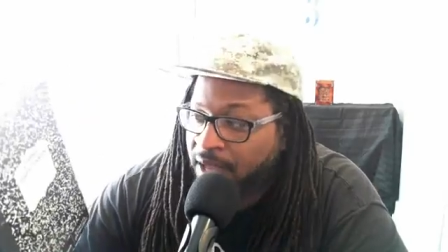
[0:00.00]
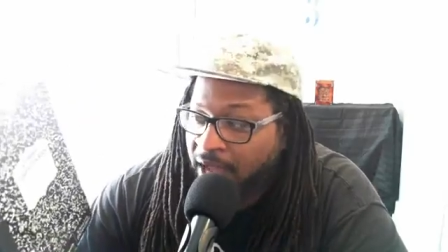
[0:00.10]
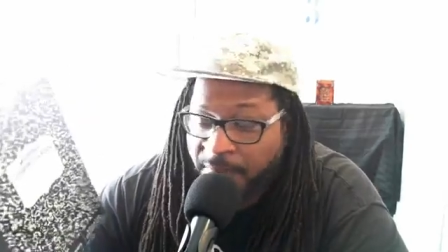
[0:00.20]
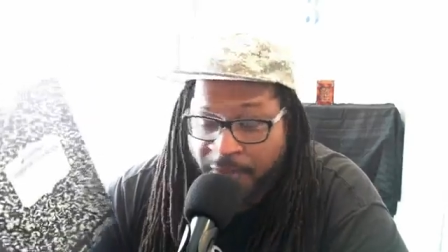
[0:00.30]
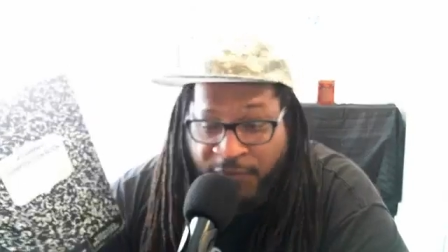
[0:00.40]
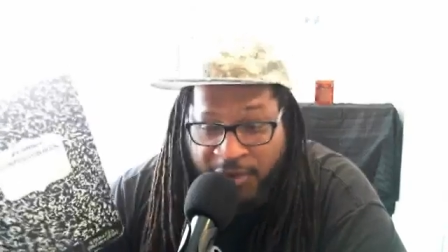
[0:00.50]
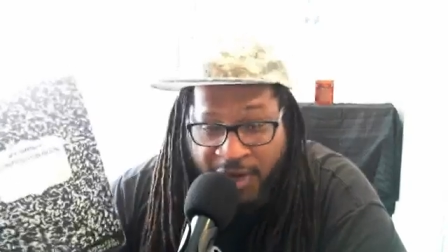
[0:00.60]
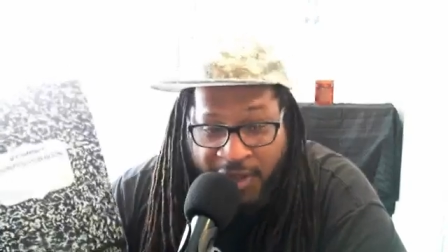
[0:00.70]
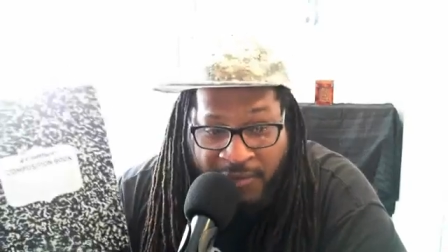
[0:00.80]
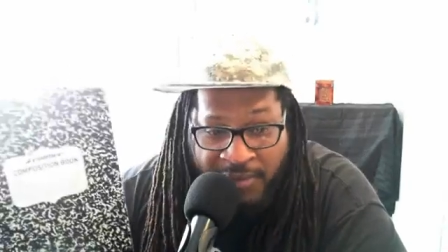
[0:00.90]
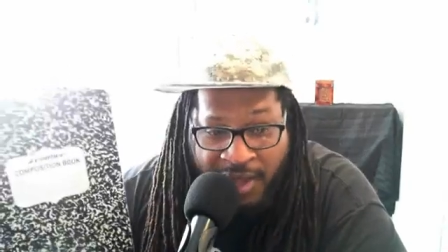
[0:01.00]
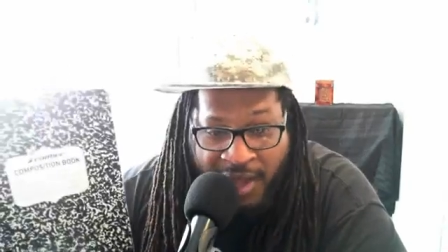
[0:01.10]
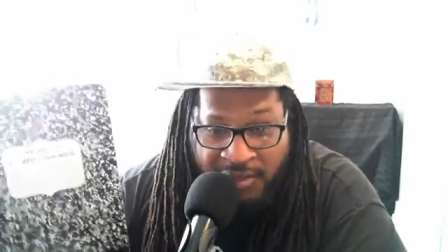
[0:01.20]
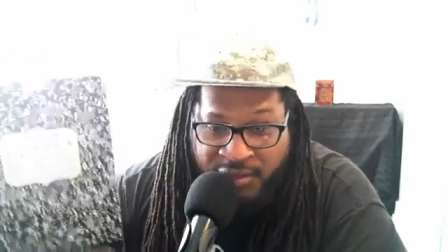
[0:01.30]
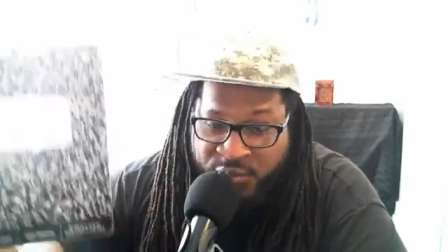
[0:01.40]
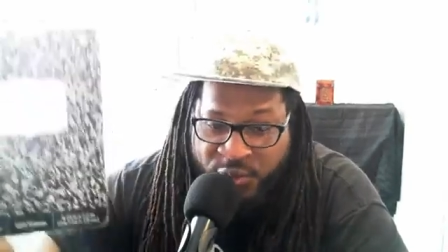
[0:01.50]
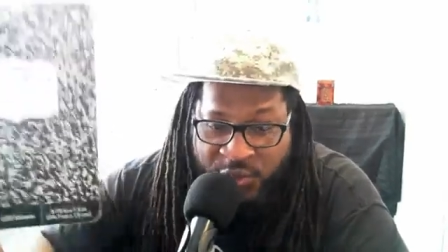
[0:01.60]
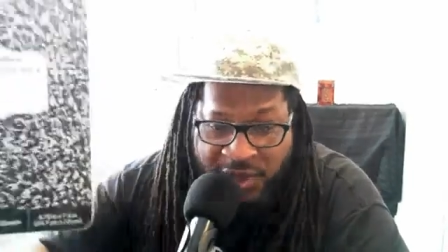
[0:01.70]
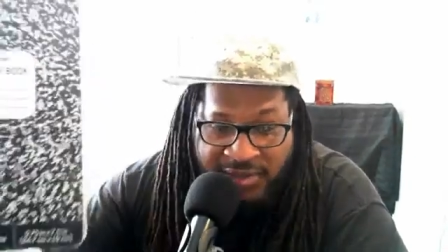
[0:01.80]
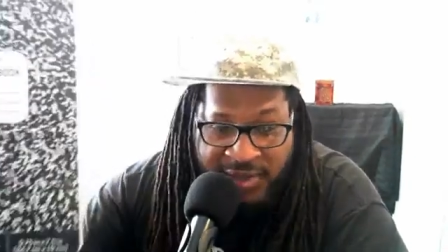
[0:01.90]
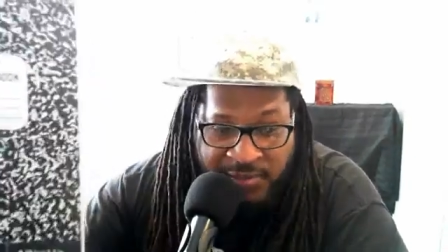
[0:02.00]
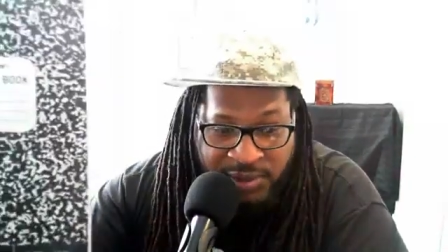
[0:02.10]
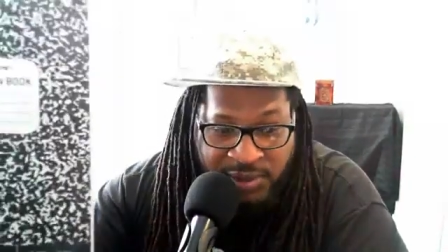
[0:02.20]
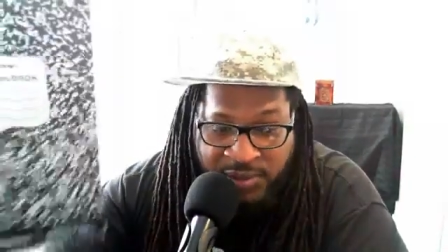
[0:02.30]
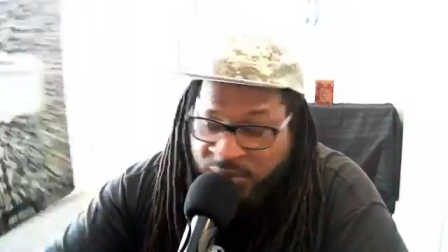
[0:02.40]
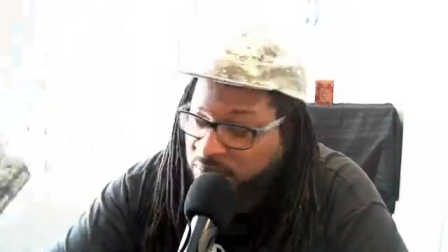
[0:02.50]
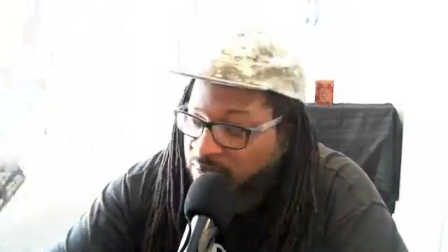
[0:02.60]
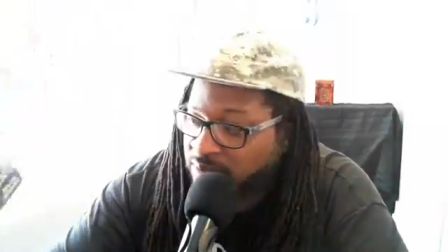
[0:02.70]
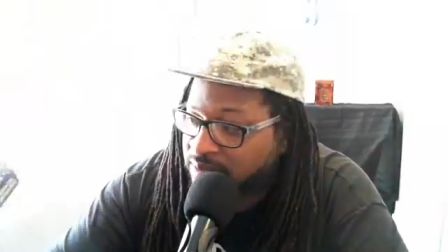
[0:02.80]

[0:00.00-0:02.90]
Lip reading: I prefer to have them college ruled. That's up to you.